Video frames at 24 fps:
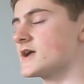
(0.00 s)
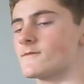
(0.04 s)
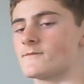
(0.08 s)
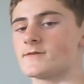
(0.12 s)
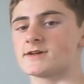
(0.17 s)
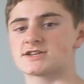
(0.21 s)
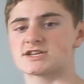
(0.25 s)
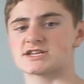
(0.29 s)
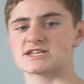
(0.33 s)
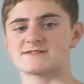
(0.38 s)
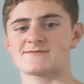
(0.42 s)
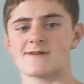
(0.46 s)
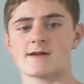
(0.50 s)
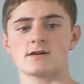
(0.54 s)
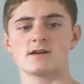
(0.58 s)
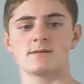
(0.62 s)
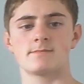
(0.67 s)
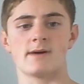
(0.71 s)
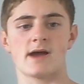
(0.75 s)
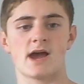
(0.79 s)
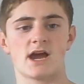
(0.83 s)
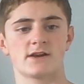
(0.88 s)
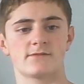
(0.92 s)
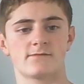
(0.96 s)
which is very
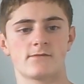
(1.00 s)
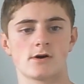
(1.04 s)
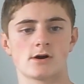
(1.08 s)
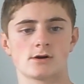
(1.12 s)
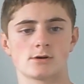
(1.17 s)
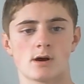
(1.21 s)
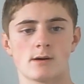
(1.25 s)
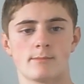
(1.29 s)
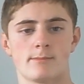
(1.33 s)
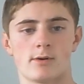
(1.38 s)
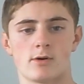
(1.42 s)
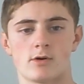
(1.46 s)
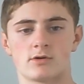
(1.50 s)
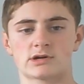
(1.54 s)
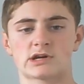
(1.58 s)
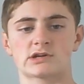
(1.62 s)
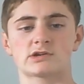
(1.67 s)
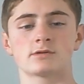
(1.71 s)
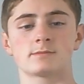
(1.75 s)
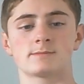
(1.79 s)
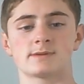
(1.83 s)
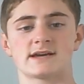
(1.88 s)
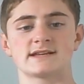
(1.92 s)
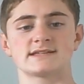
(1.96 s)
bad for our
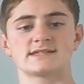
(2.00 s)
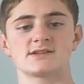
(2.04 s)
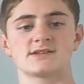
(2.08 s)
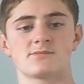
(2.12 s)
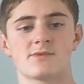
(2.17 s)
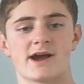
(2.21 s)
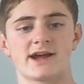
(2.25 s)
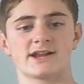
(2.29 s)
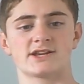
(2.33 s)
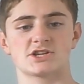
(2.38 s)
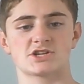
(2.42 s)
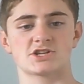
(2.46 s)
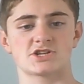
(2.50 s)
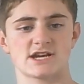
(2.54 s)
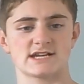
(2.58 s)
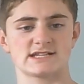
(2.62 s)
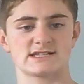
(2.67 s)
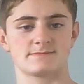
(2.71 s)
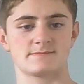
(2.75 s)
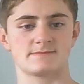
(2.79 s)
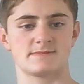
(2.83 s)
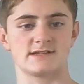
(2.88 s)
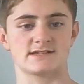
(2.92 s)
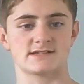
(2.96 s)
opponent who plays the white
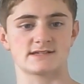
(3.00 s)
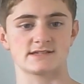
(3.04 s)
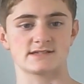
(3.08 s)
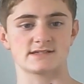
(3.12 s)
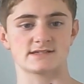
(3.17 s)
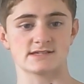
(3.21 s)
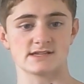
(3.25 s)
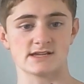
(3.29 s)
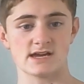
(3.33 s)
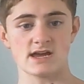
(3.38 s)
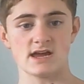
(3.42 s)
chess pieces.